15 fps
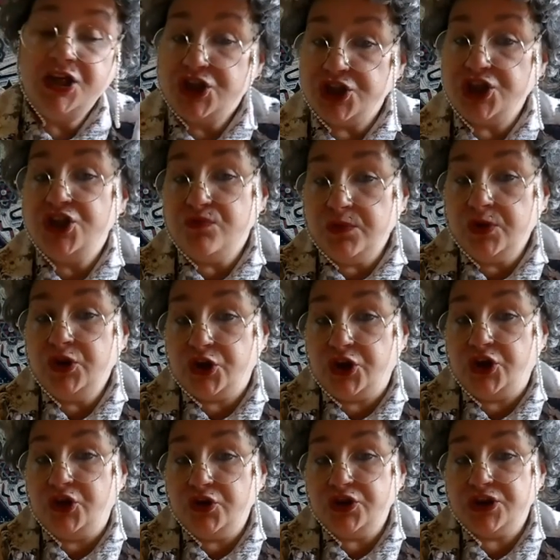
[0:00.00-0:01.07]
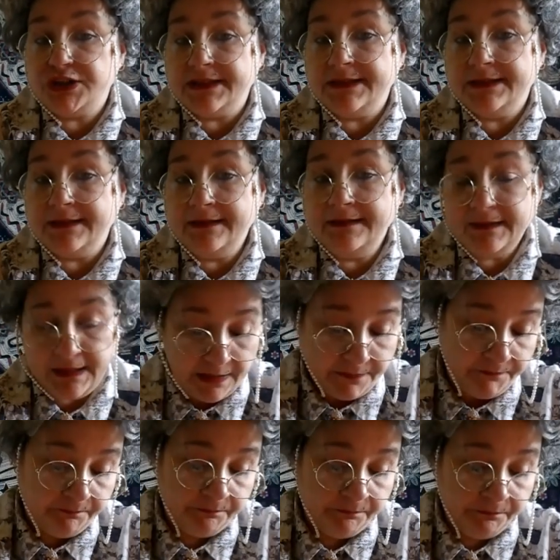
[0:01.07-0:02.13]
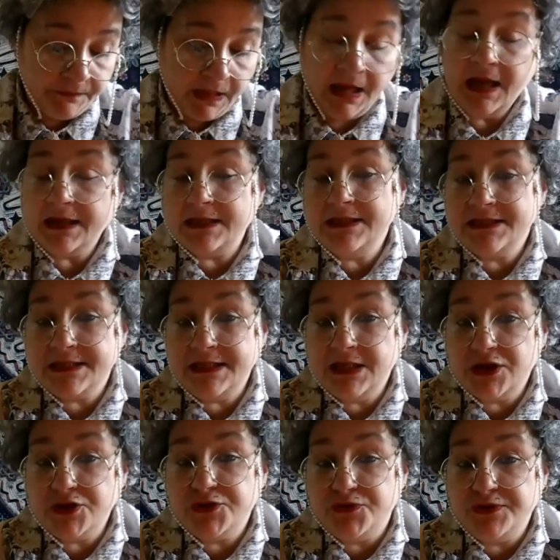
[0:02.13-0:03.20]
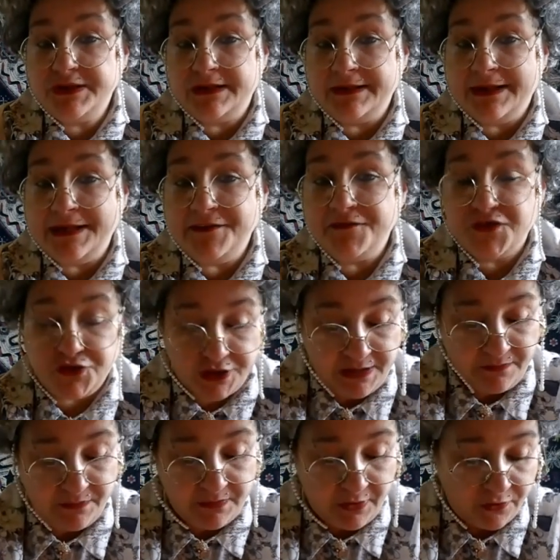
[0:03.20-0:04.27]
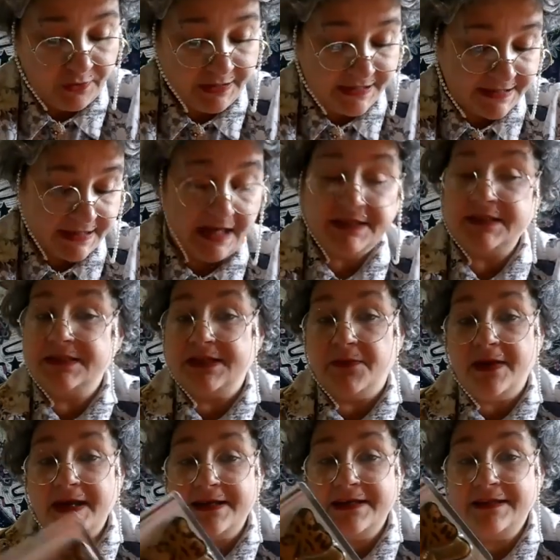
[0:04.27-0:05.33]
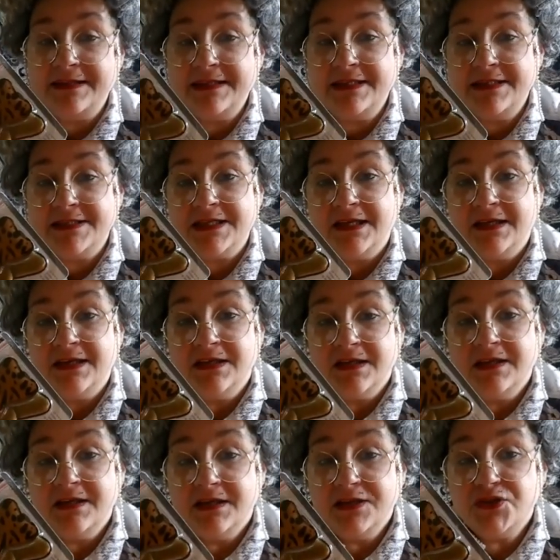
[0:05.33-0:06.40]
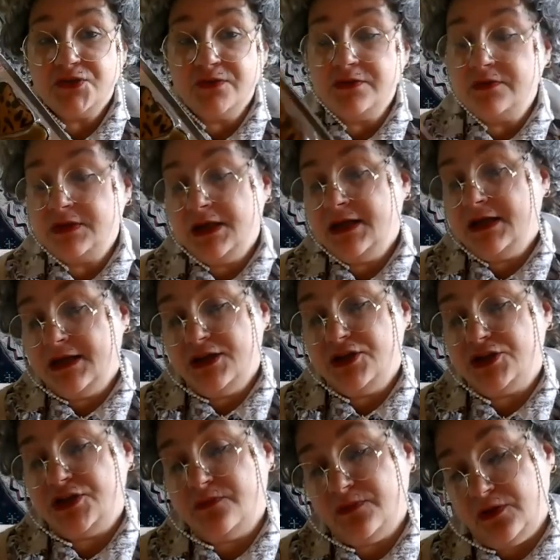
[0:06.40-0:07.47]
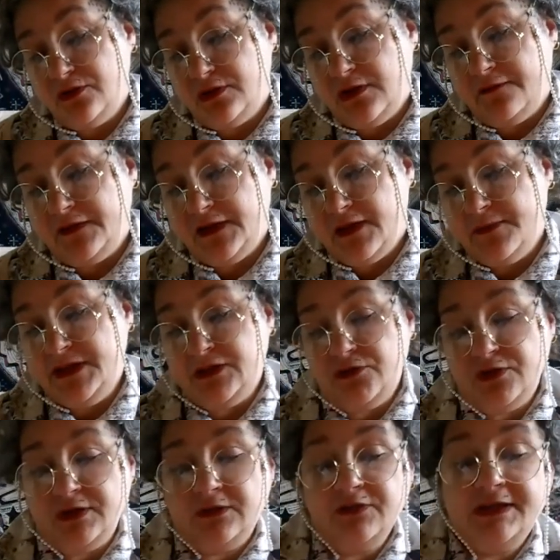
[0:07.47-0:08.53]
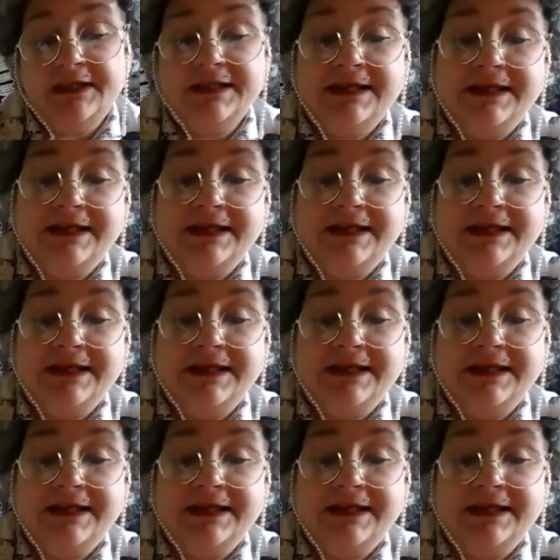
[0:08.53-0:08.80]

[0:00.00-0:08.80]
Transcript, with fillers: she'll look cute, and then, I can see her doing her live stream on a Saturday wearing these, so she will look lovely. I mean, look, look at the